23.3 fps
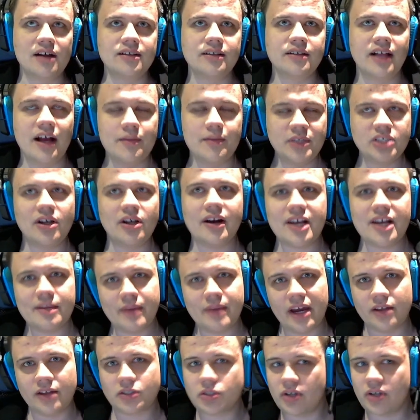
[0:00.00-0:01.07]
I've been talking
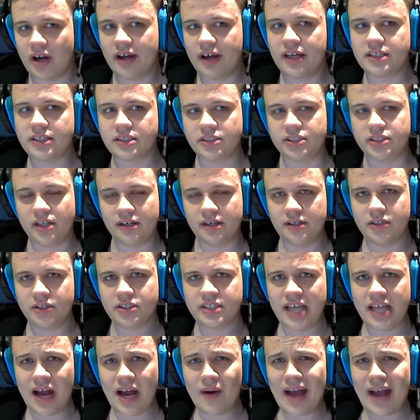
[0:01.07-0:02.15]
about how strong it is in
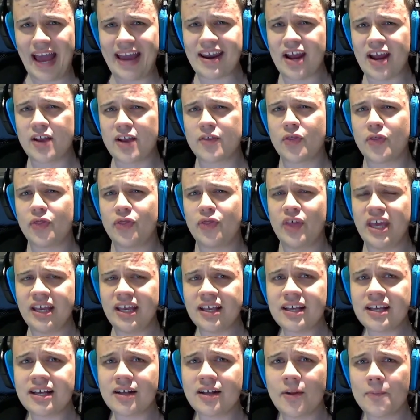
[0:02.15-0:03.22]
junglers now, and I
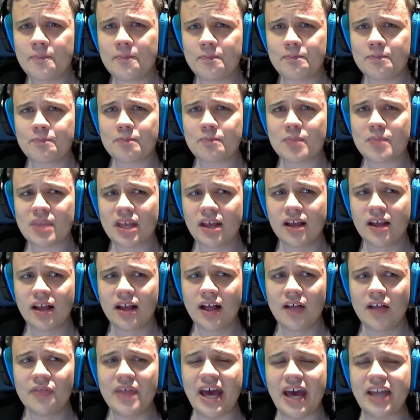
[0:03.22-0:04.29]
think
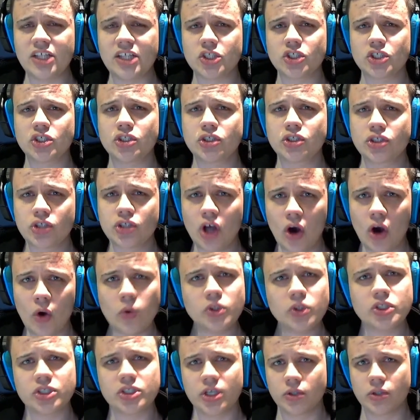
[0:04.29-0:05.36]
that it's
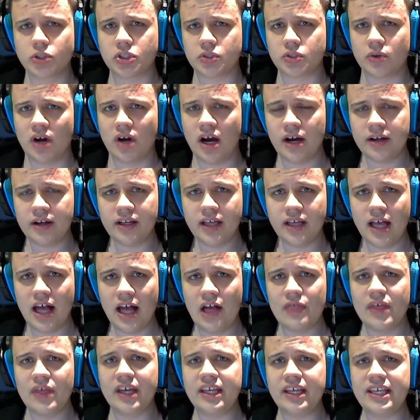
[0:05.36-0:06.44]
so strong
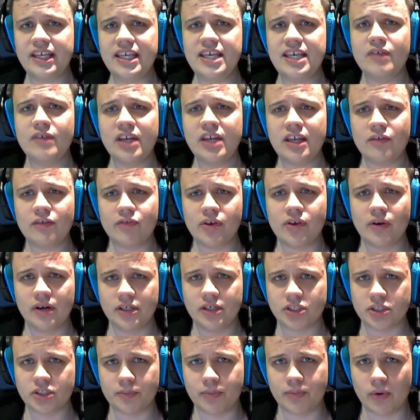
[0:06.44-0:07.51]
that even if you're on a
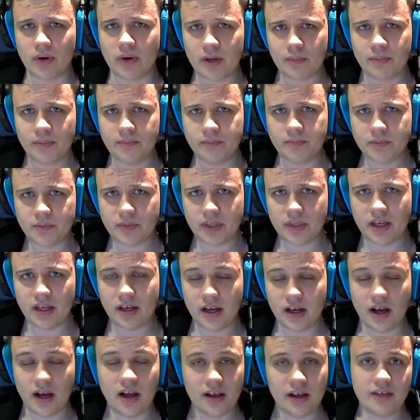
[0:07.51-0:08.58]
support,
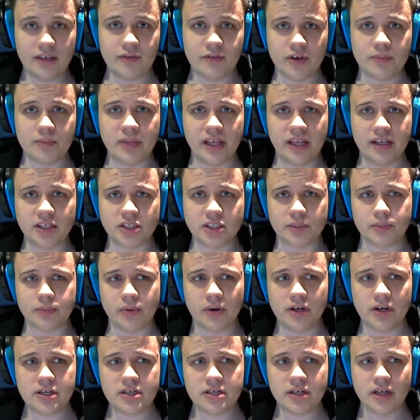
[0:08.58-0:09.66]
if you're playing a
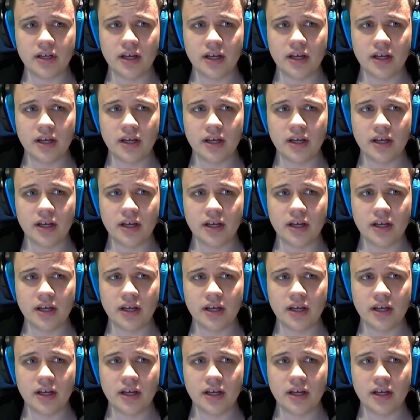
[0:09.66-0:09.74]
support,